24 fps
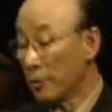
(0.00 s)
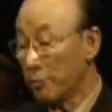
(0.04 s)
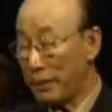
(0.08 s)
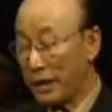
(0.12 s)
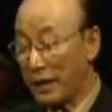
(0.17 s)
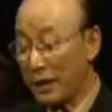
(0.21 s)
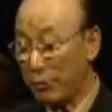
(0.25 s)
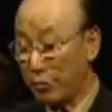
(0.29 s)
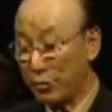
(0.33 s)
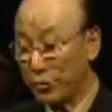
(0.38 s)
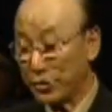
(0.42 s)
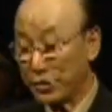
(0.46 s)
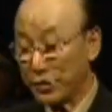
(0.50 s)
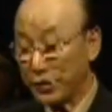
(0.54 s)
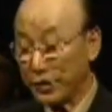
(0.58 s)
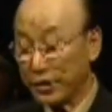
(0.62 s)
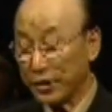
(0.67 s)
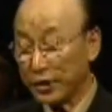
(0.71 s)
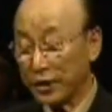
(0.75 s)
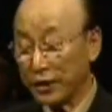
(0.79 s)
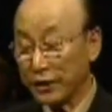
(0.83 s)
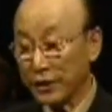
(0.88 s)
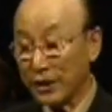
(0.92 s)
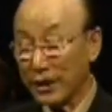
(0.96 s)
Bible
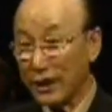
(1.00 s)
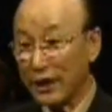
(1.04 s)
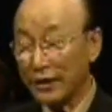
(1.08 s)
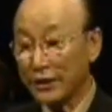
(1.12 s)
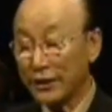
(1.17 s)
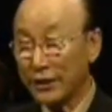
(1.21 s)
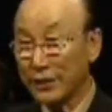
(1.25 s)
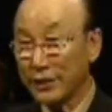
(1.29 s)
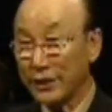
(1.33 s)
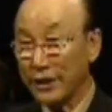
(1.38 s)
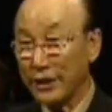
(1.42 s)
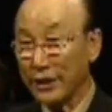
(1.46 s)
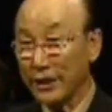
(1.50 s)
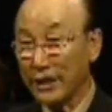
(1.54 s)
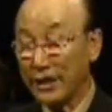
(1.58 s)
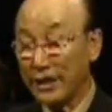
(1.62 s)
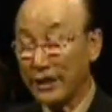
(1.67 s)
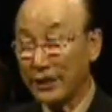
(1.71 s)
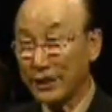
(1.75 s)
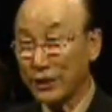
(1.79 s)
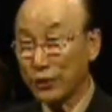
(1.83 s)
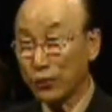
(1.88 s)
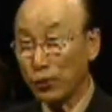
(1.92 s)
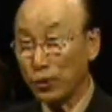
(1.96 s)
says in the last day,
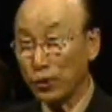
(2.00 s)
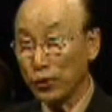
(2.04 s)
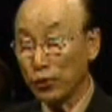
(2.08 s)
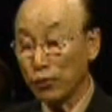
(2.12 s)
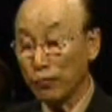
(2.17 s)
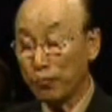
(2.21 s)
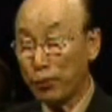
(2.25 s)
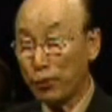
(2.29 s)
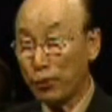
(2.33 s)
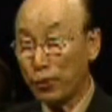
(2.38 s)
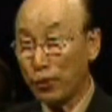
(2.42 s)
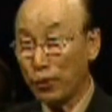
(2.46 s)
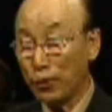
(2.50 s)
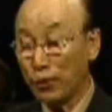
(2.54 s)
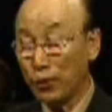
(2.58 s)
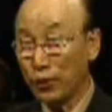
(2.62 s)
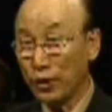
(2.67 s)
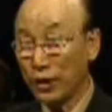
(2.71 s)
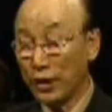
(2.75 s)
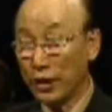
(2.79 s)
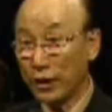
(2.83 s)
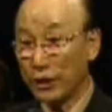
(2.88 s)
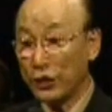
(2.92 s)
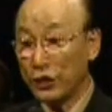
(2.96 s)
God is going to pour
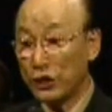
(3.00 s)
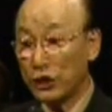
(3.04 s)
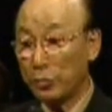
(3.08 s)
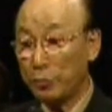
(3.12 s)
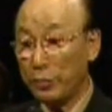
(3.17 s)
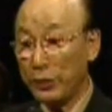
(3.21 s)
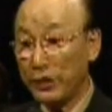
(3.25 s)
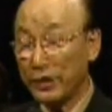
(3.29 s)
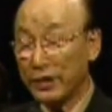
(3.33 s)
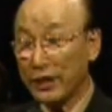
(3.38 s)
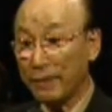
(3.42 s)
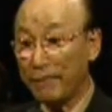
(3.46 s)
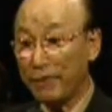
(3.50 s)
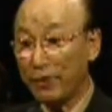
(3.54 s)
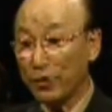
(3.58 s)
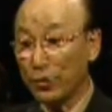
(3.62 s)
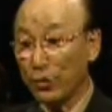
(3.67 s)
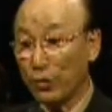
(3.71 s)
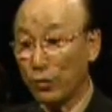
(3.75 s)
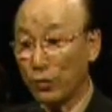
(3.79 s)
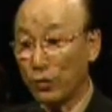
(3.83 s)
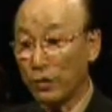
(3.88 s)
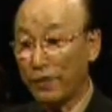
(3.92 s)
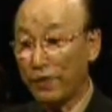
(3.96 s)
His Spirit
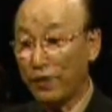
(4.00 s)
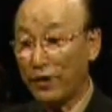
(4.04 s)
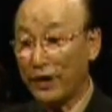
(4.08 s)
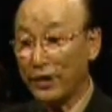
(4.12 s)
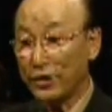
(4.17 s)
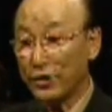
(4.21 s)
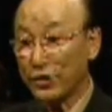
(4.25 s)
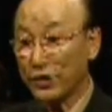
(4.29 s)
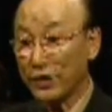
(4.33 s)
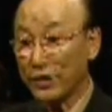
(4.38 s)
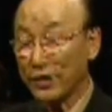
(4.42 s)
upon all the flesh,